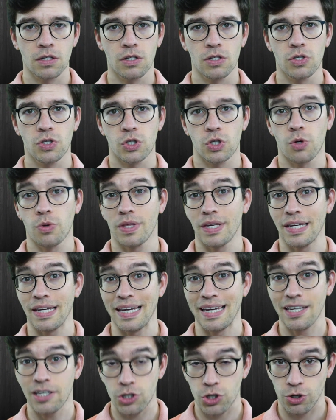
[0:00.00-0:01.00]
So the
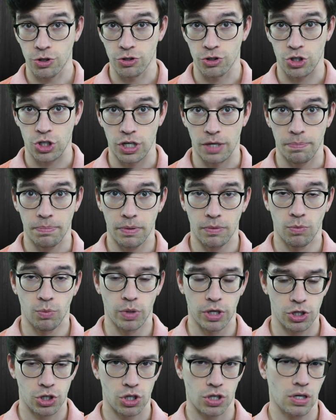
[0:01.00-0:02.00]
internship,
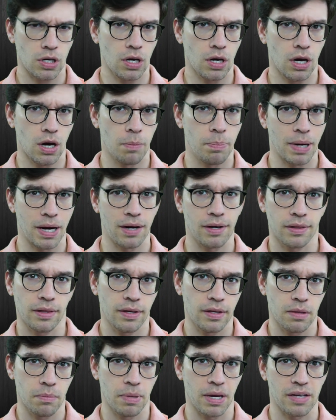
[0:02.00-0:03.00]
which apparently
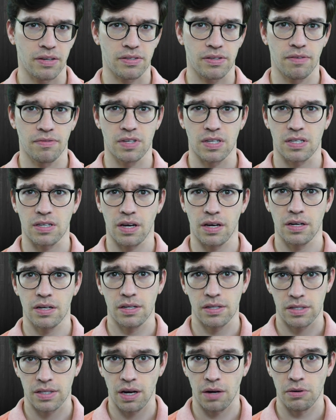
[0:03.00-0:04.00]
the banks have decided
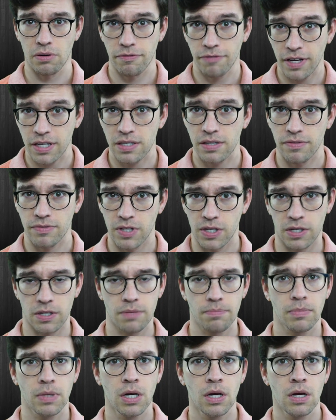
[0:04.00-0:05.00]
is now an offensive
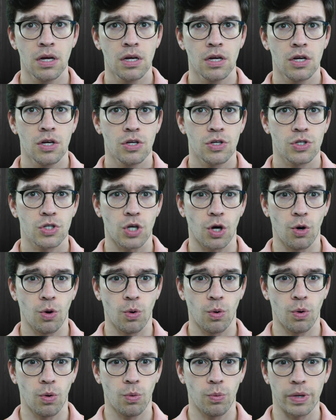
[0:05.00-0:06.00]
term,
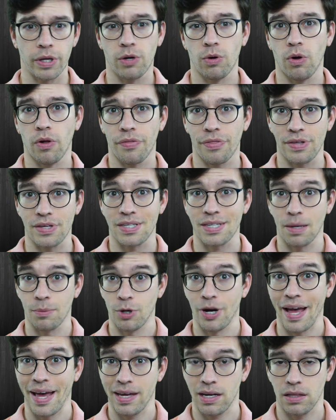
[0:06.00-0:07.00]
so we call it the summer
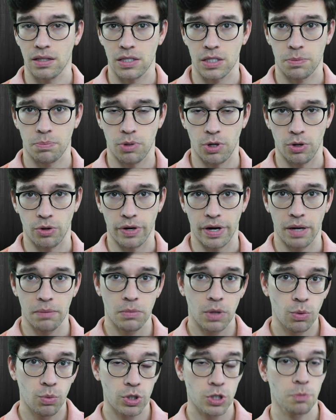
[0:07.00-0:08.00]
analyst program,
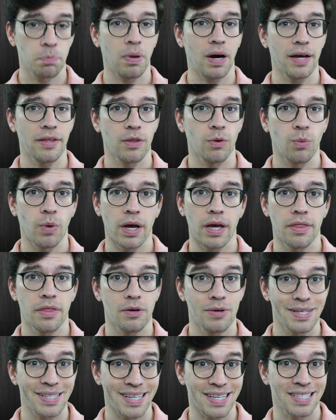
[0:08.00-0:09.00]
which, by the way, there
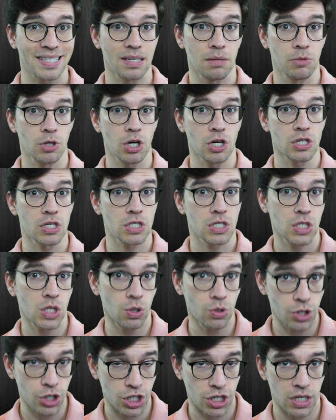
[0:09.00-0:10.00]
is a summer
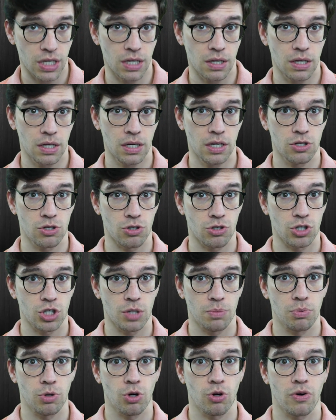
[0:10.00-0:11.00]
associate internship
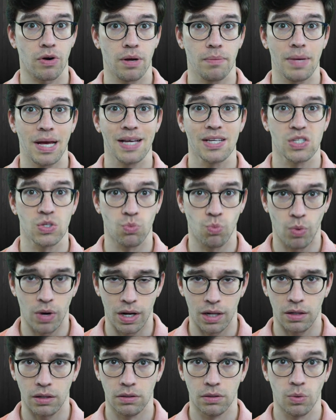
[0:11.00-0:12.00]
program as
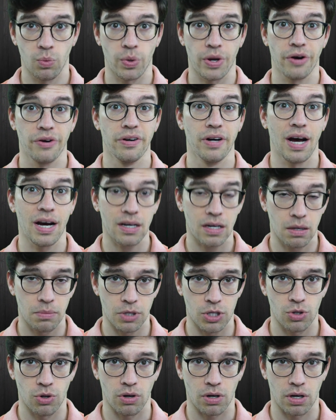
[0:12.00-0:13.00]
well. We are not going to be
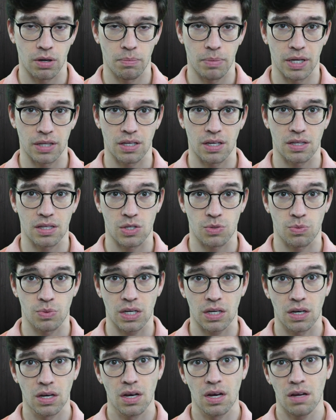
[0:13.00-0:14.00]
talking about that this week.